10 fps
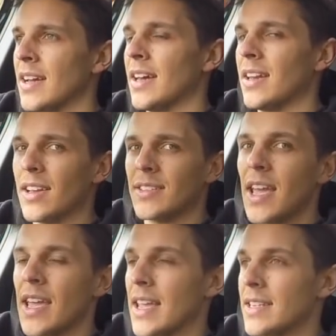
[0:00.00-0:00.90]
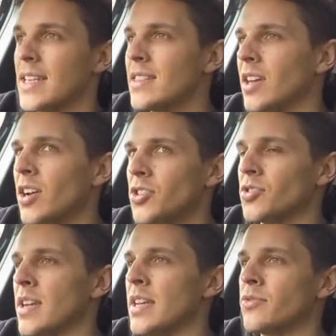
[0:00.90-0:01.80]
And like I say, it's in the
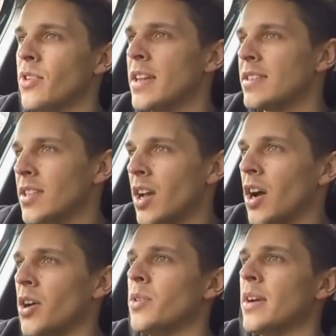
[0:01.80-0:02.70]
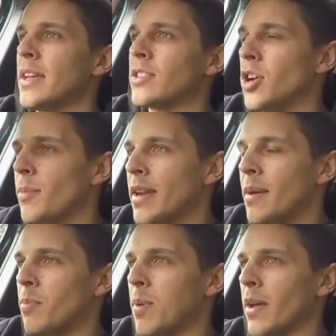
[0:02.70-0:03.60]
country, it's ready to go, it's got my
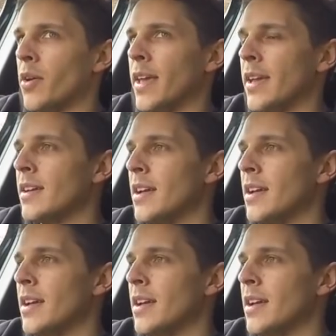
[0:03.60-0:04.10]
number plate on it,